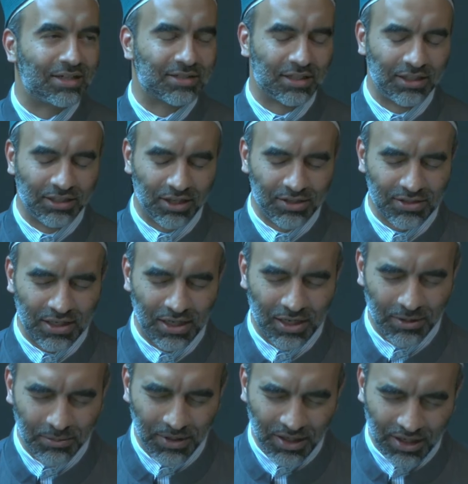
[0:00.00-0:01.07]

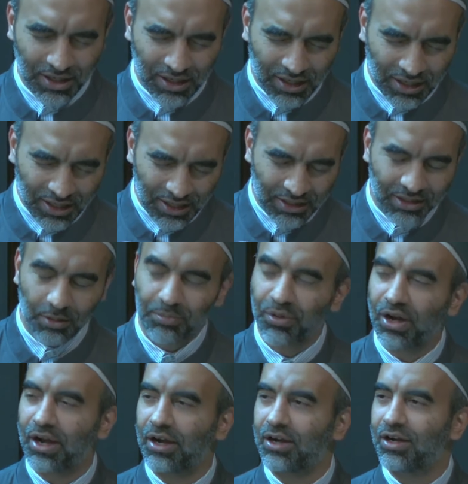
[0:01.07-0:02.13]
Wasallam, in the
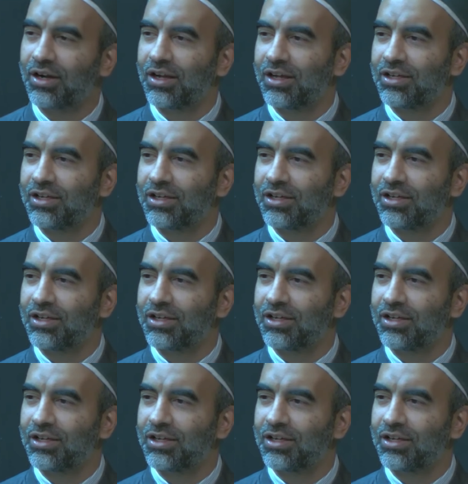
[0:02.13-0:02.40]
prayer.